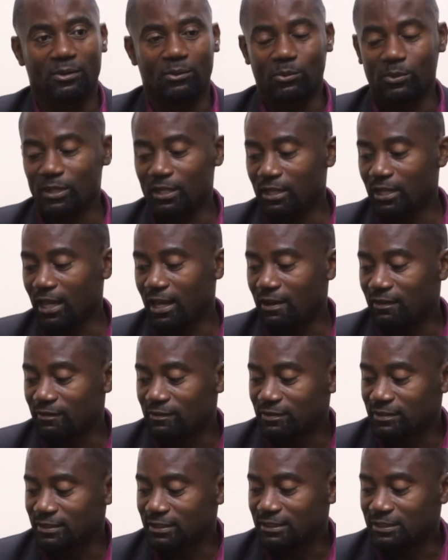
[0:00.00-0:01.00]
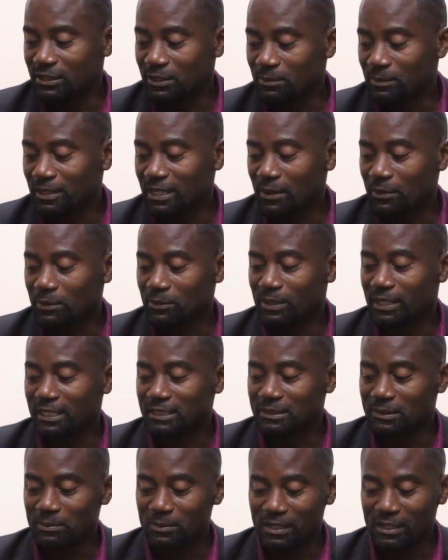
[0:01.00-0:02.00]
We have determined that we would
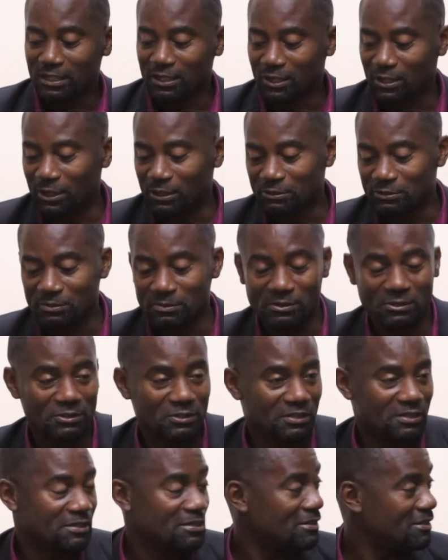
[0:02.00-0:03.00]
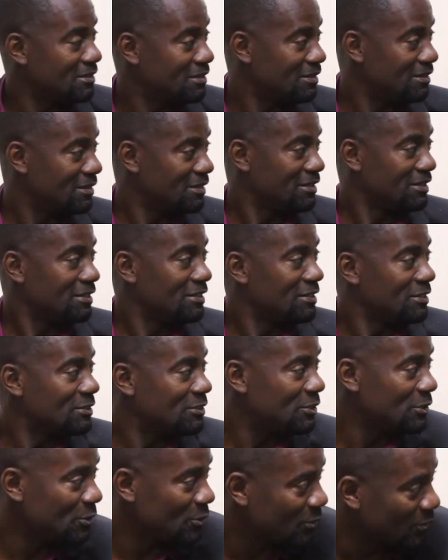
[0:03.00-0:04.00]
like to make a contribution
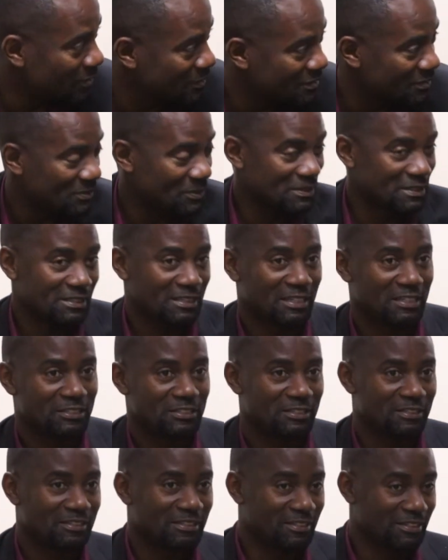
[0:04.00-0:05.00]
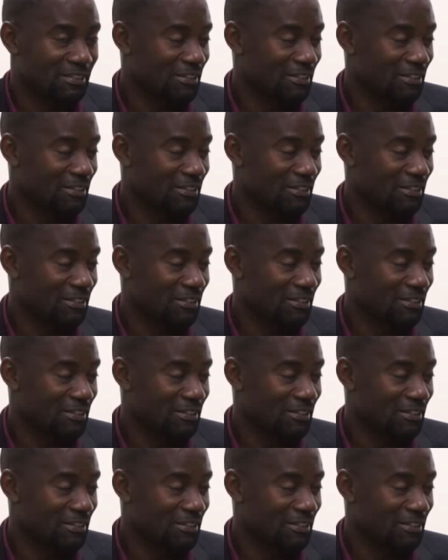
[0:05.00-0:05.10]
to your association.